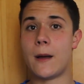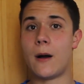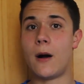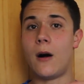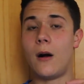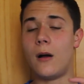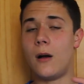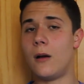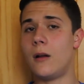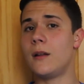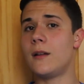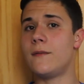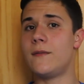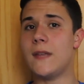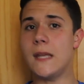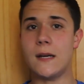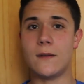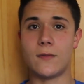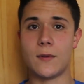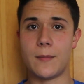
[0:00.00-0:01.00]
all of the
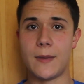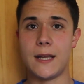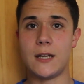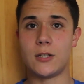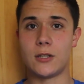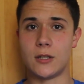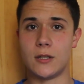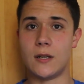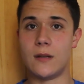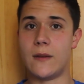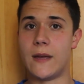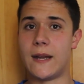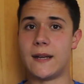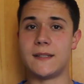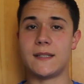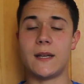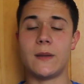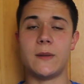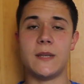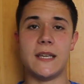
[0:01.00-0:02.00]
information that is
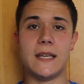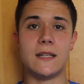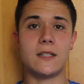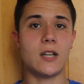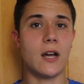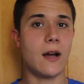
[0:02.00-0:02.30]
on the